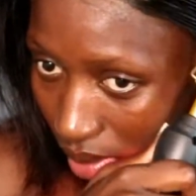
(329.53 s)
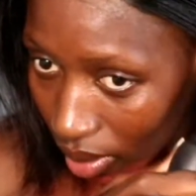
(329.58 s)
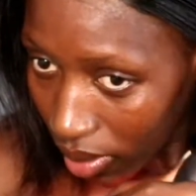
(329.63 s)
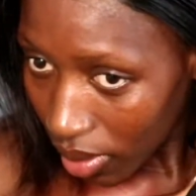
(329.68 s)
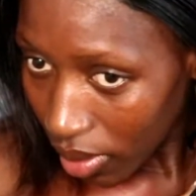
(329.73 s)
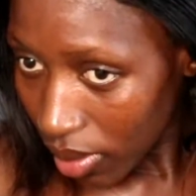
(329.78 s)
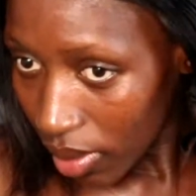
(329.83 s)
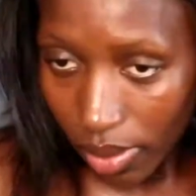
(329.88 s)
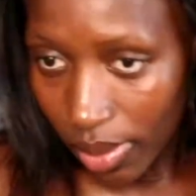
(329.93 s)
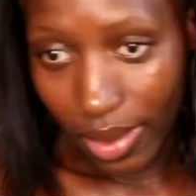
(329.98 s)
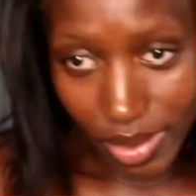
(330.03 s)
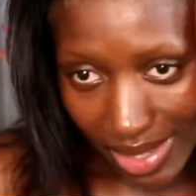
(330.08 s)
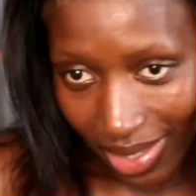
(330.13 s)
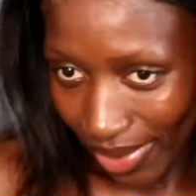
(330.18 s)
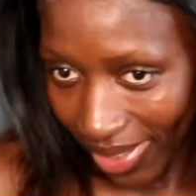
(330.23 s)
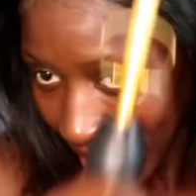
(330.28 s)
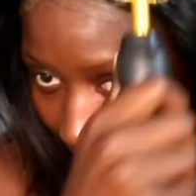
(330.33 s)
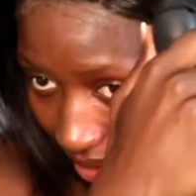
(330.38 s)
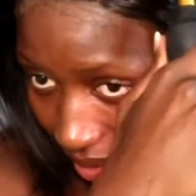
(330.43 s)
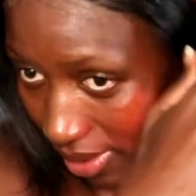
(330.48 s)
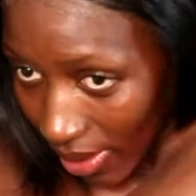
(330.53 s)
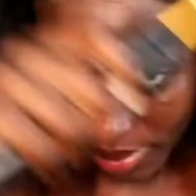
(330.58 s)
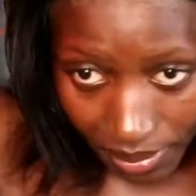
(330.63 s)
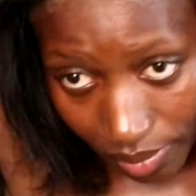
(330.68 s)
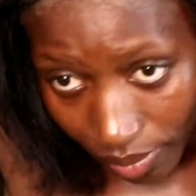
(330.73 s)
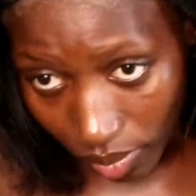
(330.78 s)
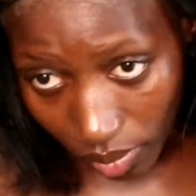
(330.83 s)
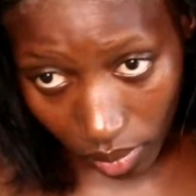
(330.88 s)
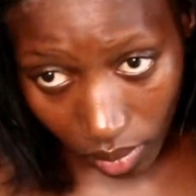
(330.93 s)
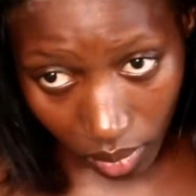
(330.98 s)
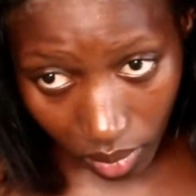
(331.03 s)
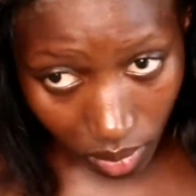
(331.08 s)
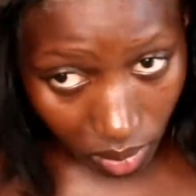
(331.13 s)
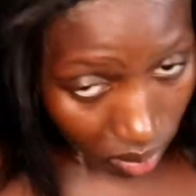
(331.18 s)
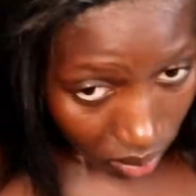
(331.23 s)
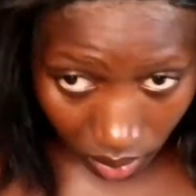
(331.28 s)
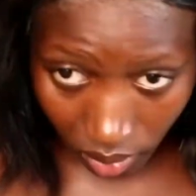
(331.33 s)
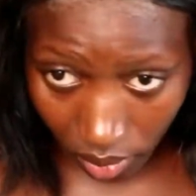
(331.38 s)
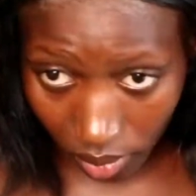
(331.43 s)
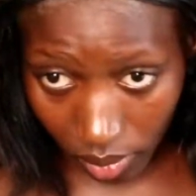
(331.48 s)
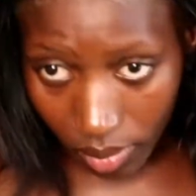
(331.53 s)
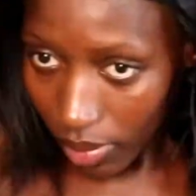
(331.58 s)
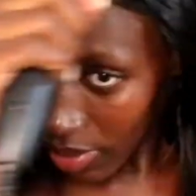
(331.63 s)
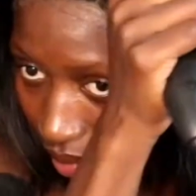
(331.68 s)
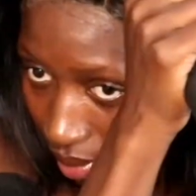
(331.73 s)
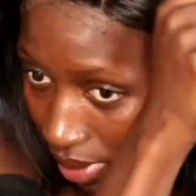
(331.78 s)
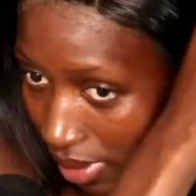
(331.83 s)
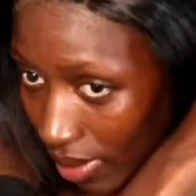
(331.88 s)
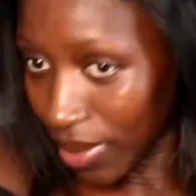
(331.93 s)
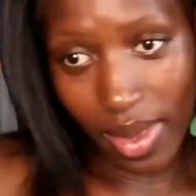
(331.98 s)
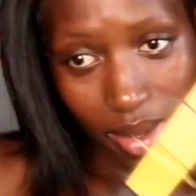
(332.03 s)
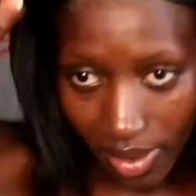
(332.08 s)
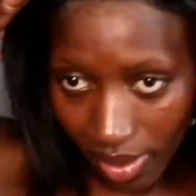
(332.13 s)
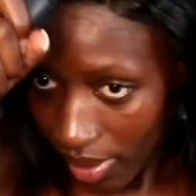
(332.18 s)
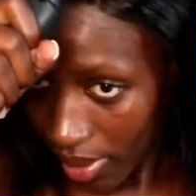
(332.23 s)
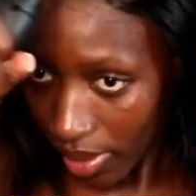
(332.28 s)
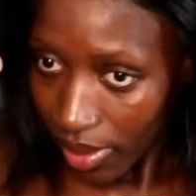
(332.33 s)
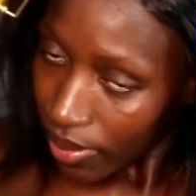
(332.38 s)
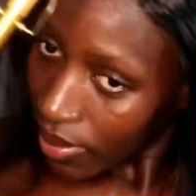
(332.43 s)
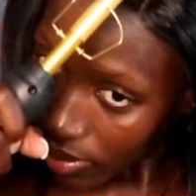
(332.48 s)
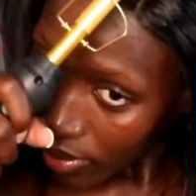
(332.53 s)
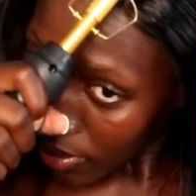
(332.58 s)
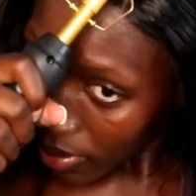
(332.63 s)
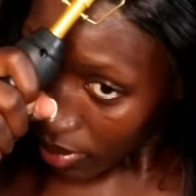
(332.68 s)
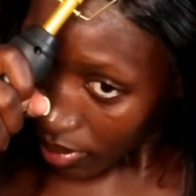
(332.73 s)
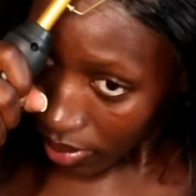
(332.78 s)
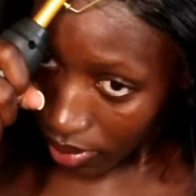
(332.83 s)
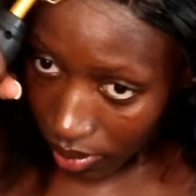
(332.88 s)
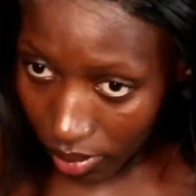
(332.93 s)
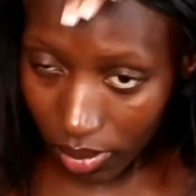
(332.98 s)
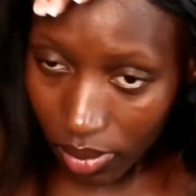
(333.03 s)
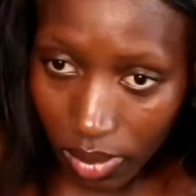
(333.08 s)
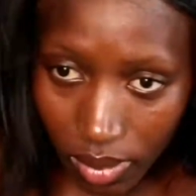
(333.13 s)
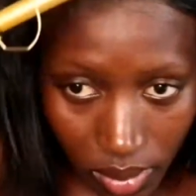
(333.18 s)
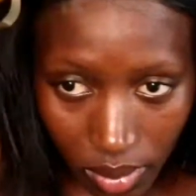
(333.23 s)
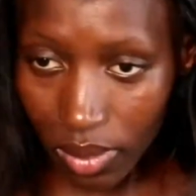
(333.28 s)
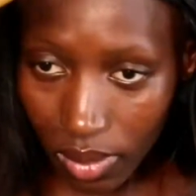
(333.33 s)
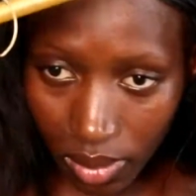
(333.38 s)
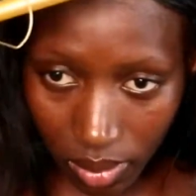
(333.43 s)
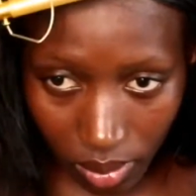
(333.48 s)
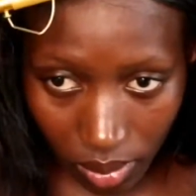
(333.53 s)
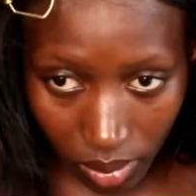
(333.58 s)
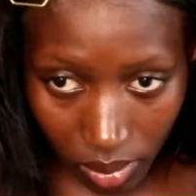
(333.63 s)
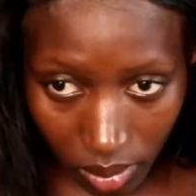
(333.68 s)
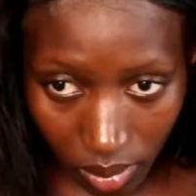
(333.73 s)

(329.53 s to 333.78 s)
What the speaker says: I think about Clicks does also have this.